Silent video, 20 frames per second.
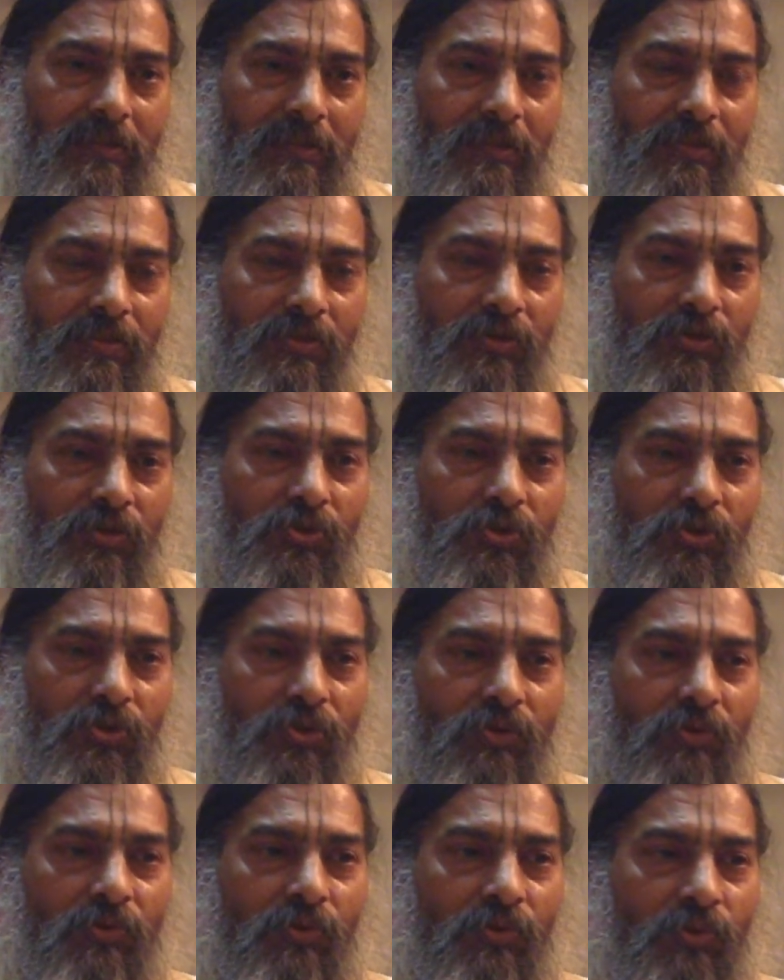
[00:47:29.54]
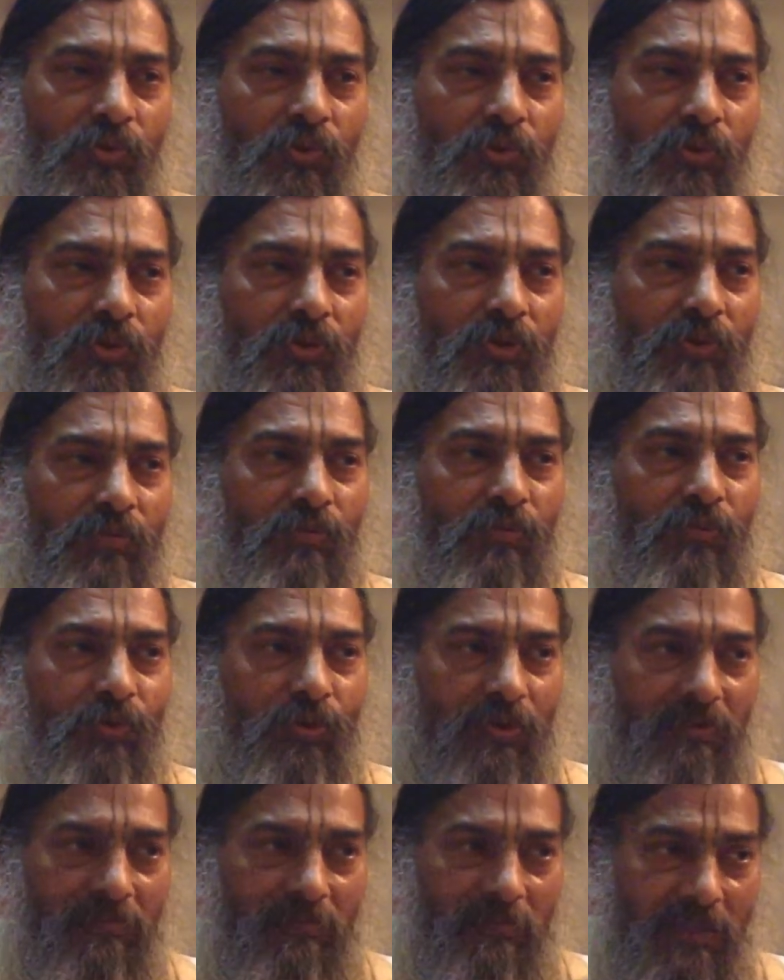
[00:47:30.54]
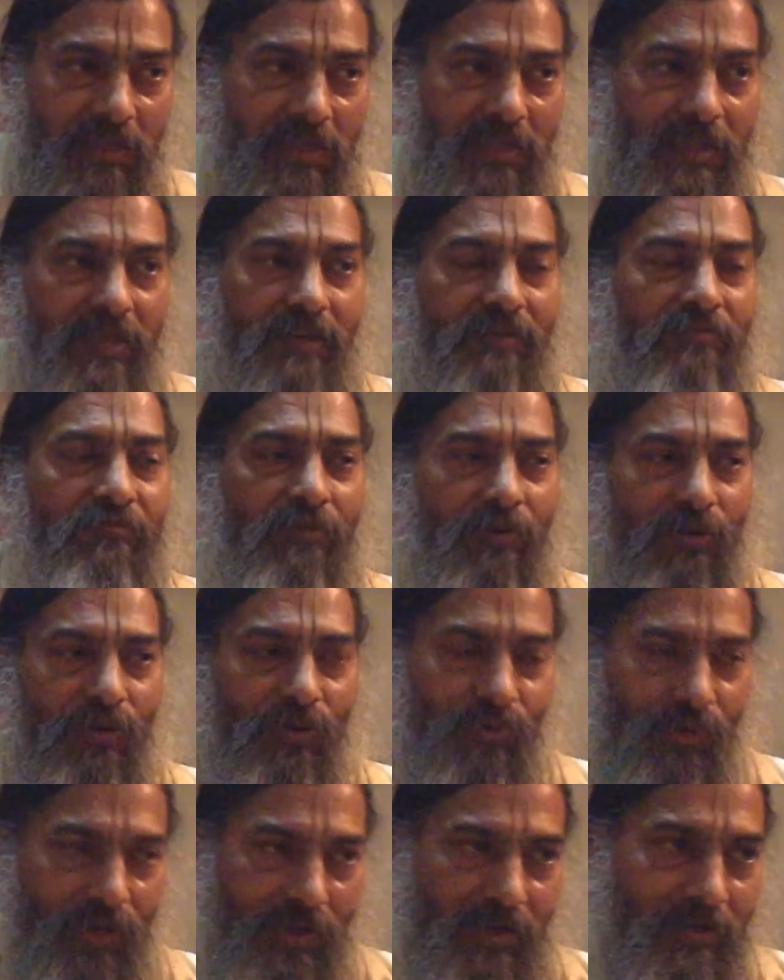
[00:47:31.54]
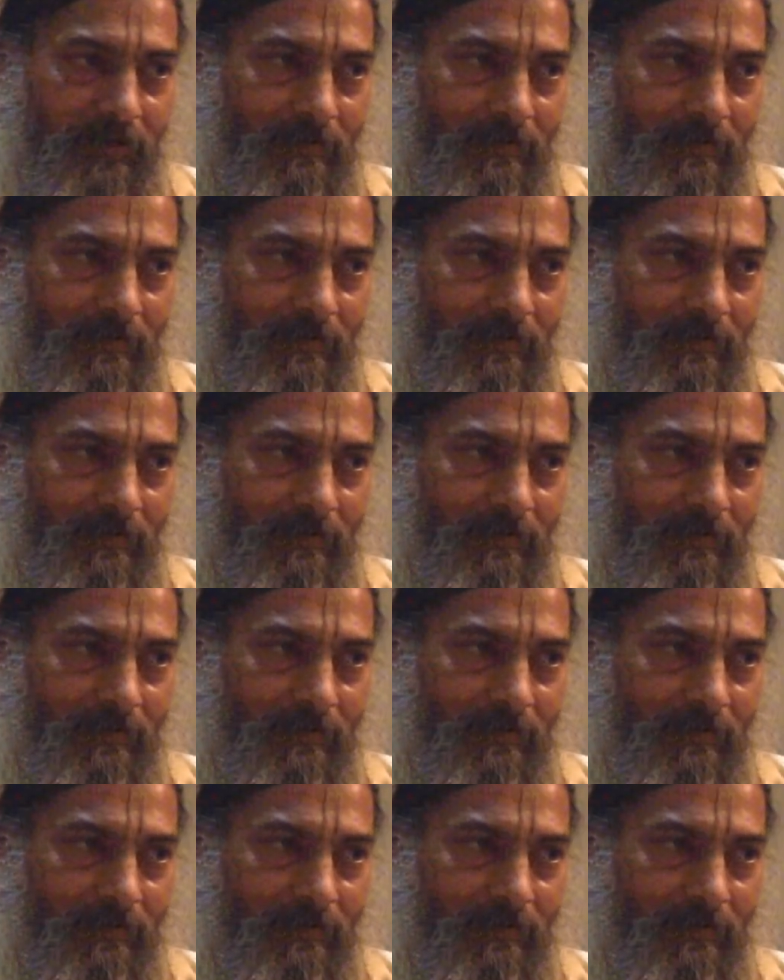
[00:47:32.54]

So you should do in the mood of being their follower.